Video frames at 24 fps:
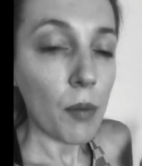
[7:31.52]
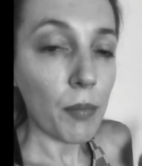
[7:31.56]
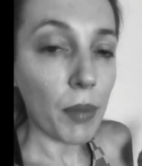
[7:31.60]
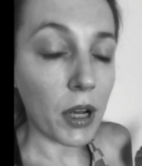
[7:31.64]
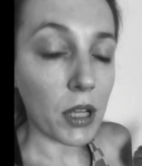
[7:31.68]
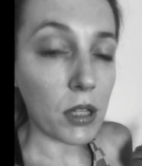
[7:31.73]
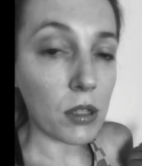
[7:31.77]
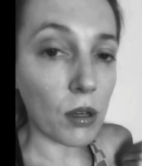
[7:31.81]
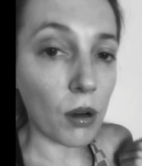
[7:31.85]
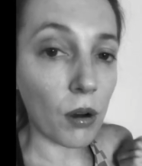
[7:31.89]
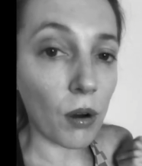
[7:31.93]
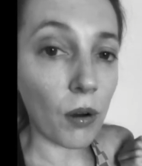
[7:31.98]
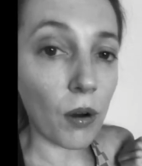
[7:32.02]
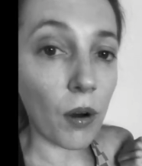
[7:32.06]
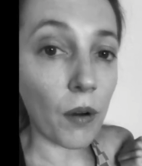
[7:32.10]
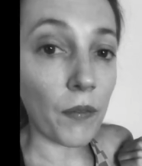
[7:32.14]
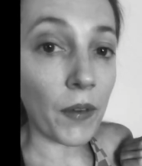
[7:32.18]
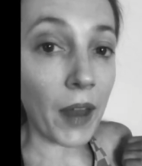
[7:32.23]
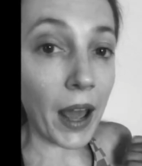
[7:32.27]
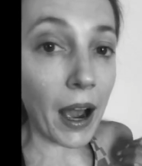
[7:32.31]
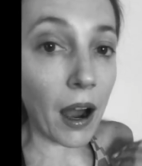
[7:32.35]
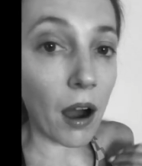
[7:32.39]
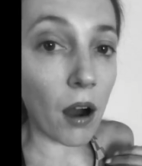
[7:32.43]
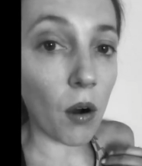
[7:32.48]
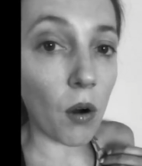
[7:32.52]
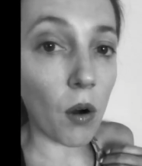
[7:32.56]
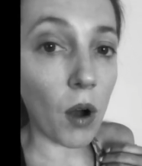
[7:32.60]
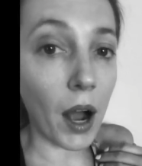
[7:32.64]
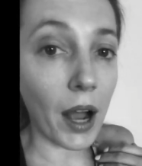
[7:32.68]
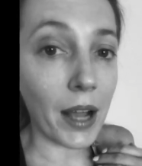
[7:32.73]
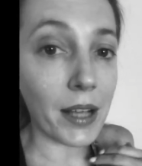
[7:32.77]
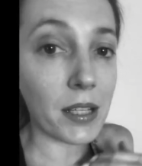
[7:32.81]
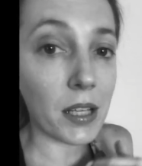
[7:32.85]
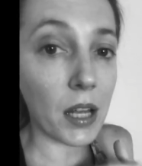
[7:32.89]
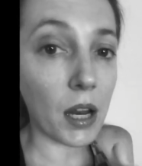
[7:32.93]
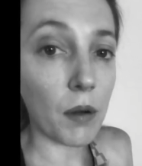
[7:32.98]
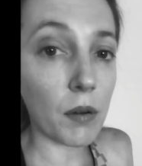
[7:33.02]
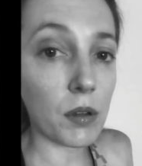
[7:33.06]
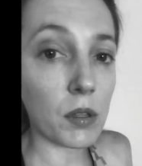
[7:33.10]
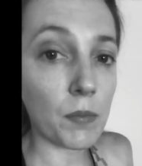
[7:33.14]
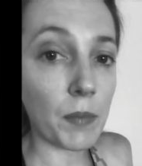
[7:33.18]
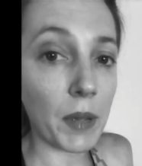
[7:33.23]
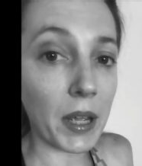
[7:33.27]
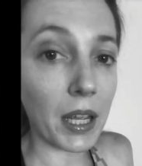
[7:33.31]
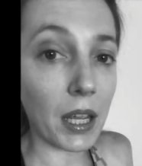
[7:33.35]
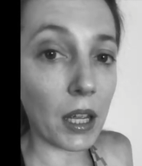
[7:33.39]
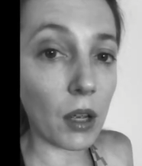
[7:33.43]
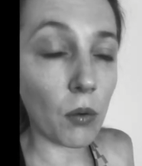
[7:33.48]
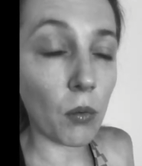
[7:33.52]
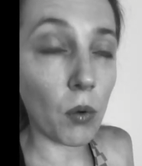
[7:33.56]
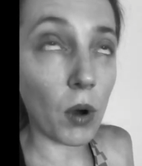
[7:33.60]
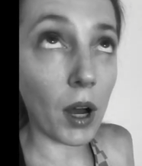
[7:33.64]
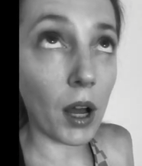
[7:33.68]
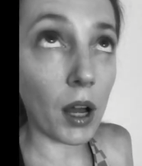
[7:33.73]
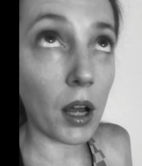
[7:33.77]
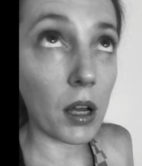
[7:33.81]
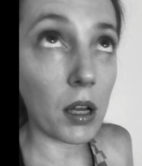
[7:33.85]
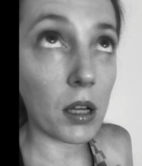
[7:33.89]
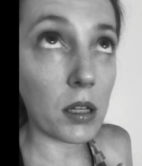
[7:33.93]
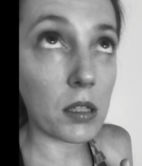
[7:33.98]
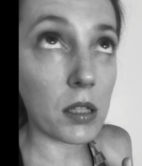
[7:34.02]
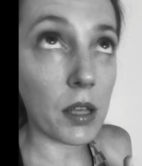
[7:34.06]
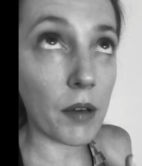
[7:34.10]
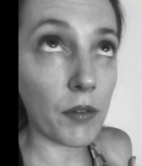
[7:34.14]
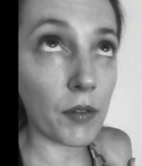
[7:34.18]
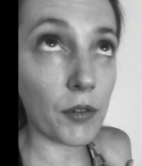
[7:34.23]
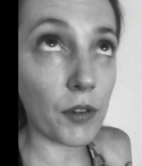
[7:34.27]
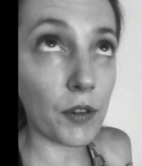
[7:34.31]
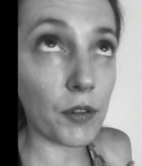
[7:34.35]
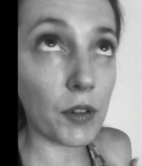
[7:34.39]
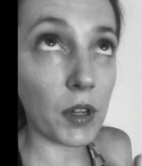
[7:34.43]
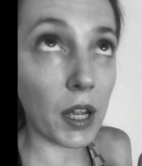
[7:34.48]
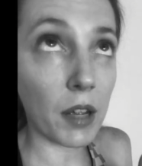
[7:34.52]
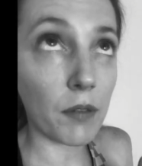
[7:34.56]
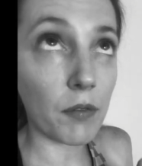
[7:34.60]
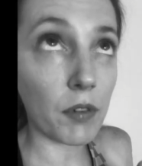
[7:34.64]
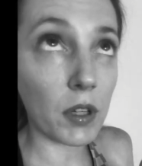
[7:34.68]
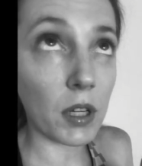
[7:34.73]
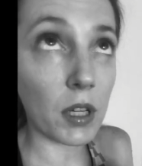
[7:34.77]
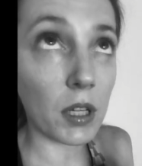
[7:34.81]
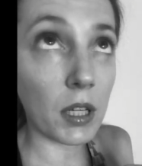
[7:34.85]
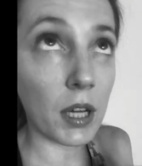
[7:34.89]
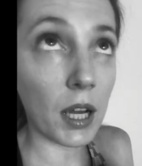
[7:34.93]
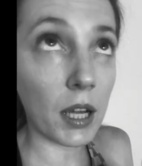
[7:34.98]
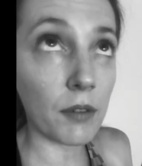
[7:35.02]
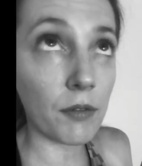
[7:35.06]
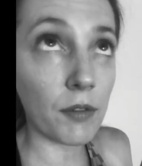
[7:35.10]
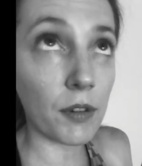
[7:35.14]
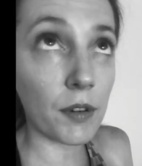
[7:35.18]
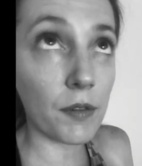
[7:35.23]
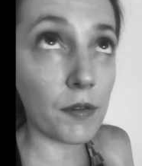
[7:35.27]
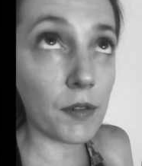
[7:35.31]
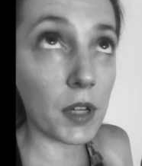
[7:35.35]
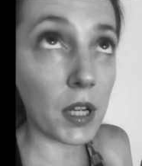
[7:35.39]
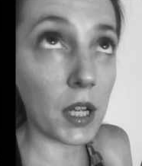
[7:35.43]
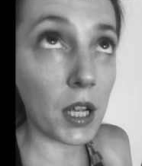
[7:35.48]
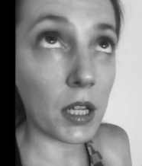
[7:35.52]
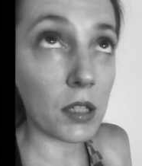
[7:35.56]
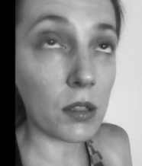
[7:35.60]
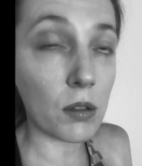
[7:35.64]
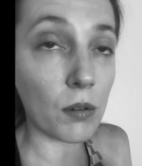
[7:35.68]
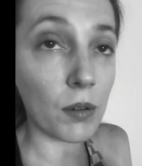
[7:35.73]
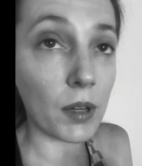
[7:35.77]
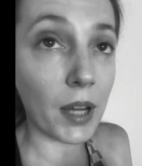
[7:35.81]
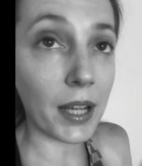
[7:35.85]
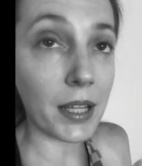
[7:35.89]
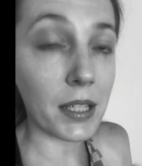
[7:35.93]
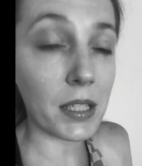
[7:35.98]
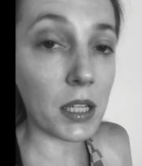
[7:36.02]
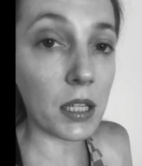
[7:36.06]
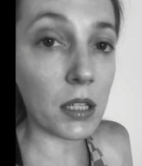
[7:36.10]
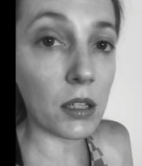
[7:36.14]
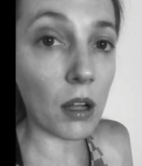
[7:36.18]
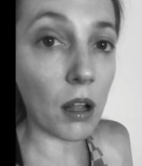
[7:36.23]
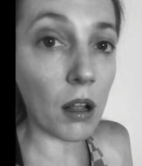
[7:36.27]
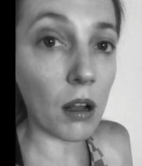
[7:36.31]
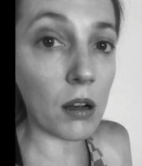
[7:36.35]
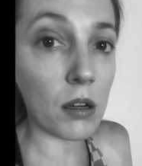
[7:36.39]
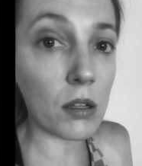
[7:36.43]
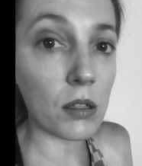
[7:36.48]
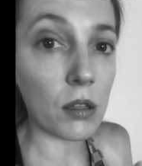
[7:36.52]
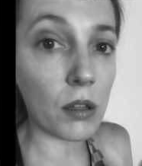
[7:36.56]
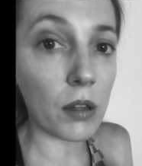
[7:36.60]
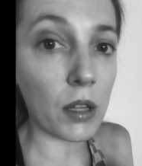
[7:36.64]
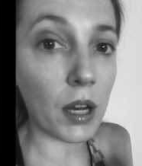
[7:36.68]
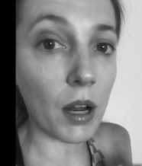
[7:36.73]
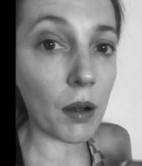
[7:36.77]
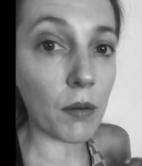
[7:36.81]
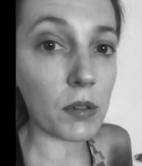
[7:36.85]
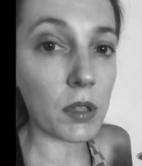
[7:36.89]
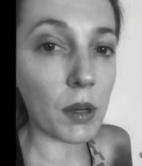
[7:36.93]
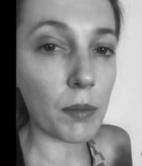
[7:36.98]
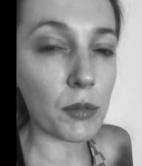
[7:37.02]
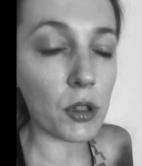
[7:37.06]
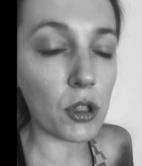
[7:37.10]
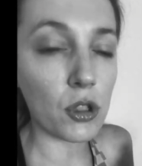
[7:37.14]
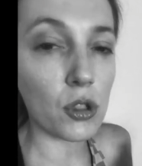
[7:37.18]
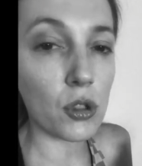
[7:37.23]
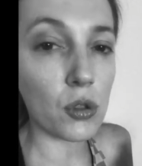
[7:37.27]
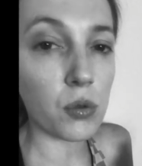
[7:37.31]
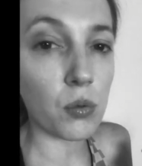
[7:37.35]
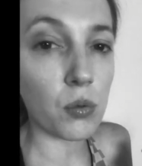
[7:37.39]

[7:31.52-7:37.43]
But so now I said I was making what? $7.50, $8.50, $9.50, so $19. So then I was up to